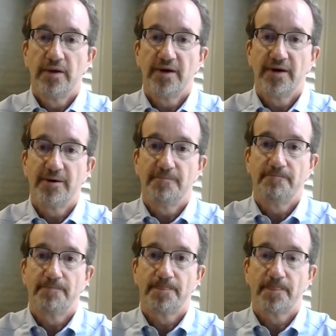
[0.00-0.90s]

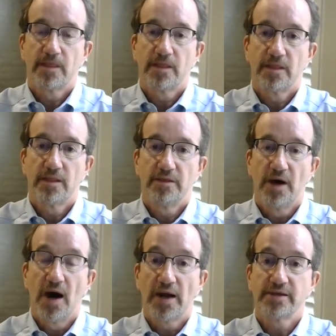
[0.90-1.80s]
the
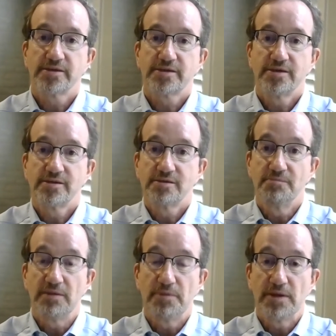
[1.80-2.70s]
audience tends to
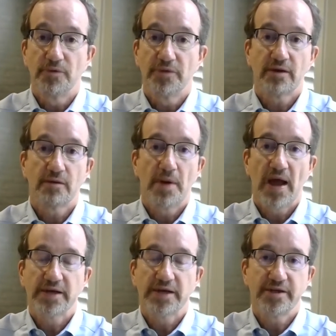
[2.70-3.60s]
be people that are
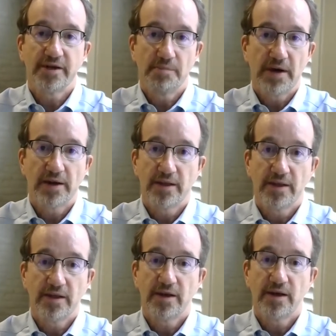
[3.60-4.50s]
passionate about it,
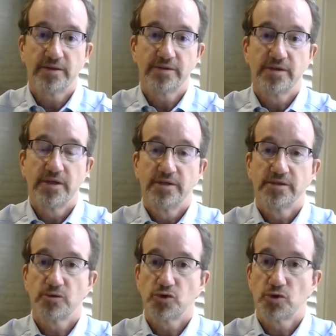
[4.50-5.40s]
and on
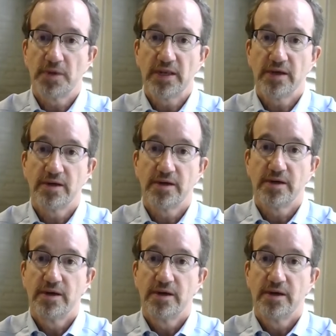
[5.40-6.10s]
social media,